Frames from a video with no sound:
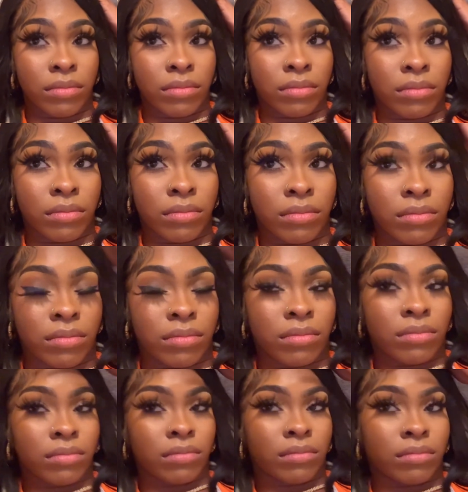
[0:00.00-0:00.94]

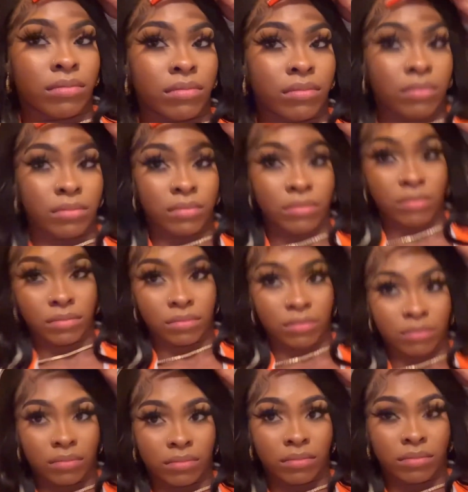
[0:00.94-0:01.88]

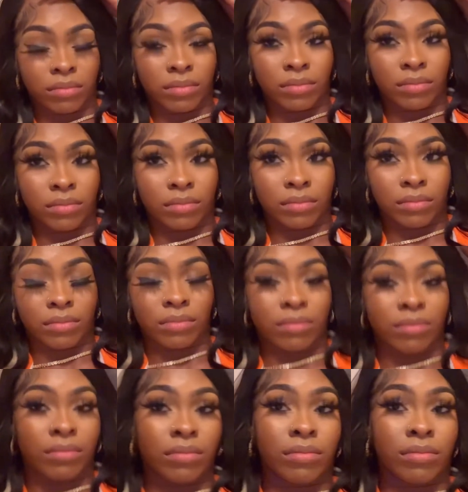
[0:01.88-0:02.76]
(no one is talking)